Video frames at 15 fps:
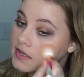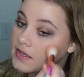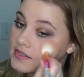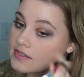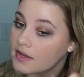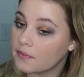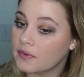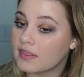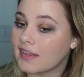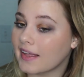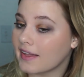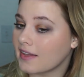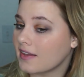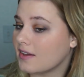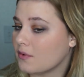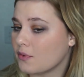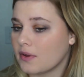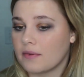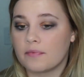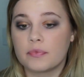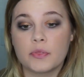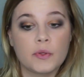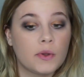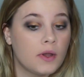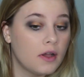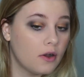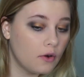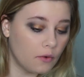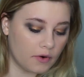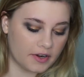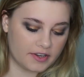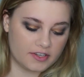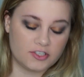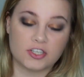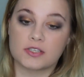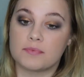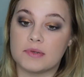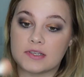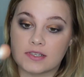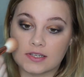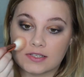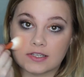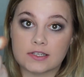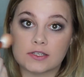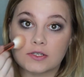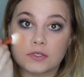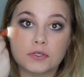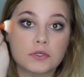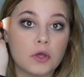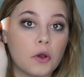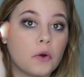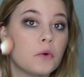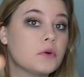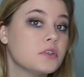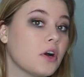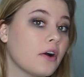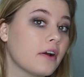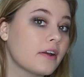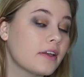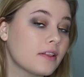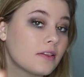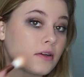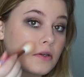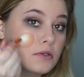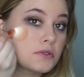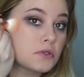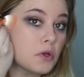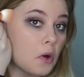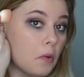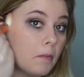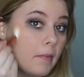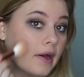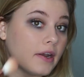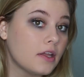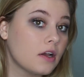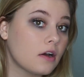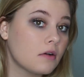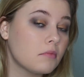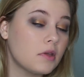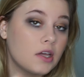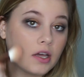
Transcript: as I would like it, or it could just be, since it's so dark, it looks so muddy on me.